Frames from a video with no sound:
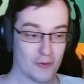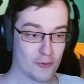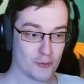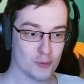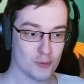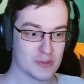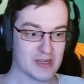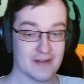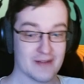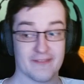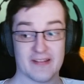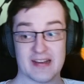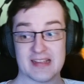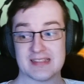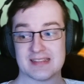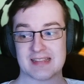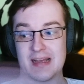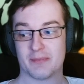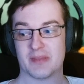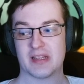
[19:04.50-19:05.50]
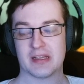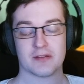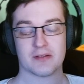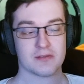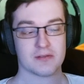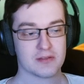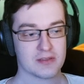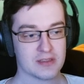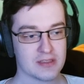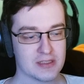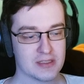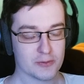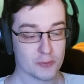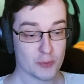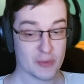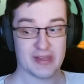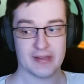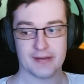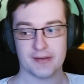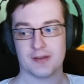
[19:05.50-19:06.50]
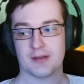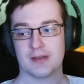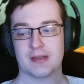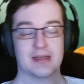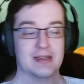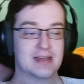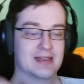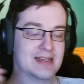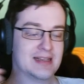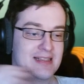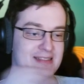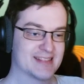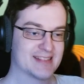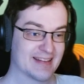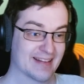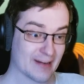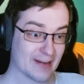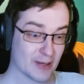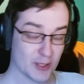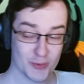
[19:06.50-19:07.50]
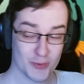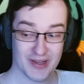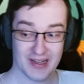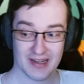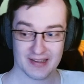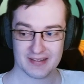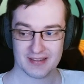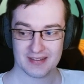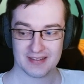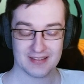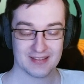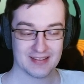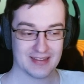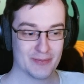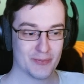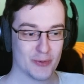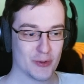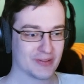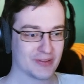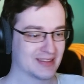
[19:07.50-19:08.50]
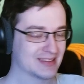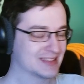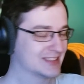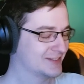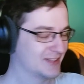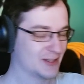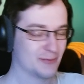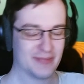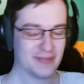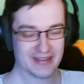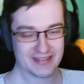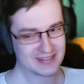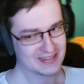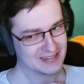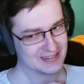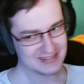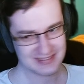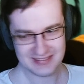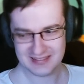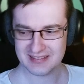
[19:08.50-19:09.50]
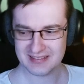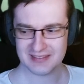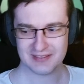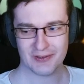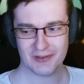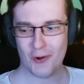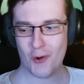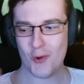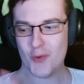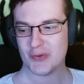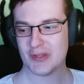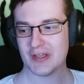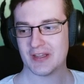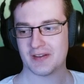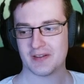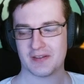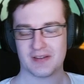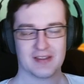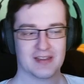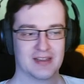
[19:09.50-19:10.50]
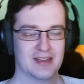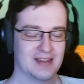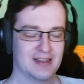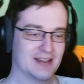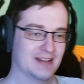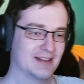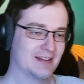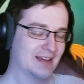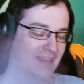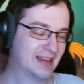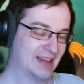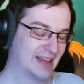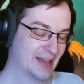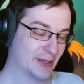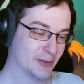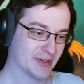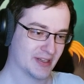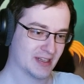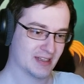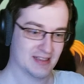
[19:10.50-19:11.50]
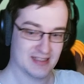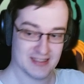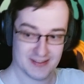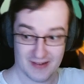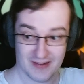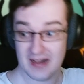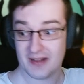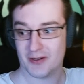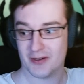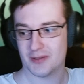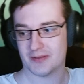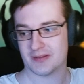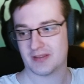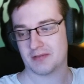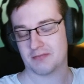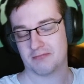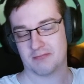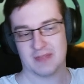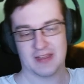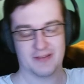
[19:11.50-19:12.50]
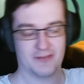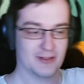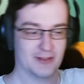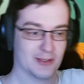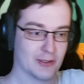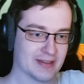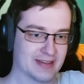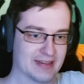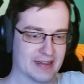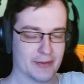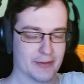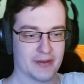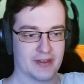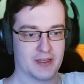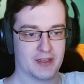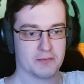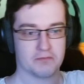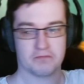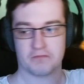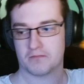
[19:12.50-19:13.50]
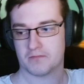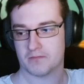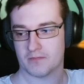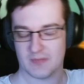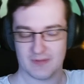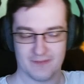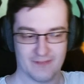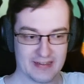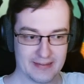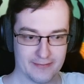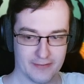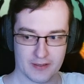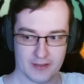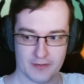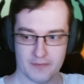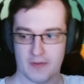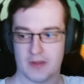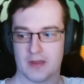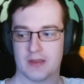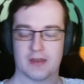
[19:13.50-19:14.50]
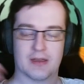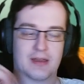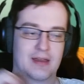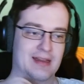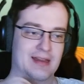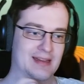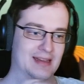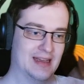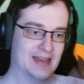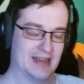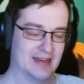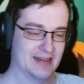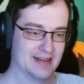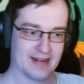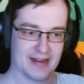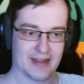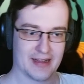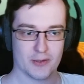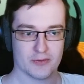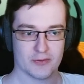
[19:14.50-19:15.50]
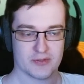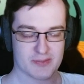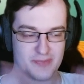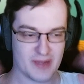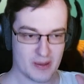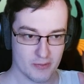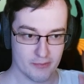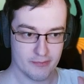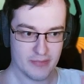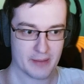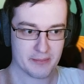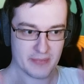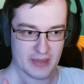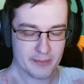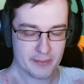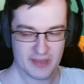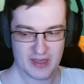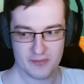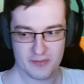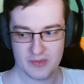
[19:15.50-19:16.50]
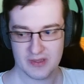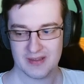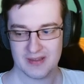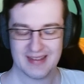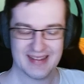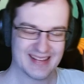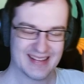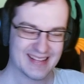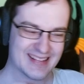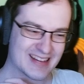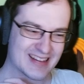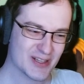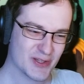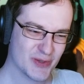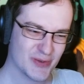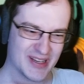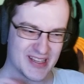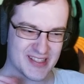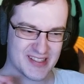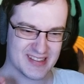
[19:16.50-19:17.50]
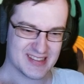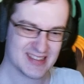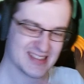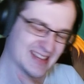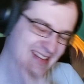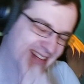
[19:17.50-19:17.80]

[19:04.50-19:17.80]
on cooldown there is something to heal. Cenarius ward, important, sweepment, often. AoE is wild growth, if you don't need AoE, whatever. And regrowth spam, bam bam bam. And the rejuvenations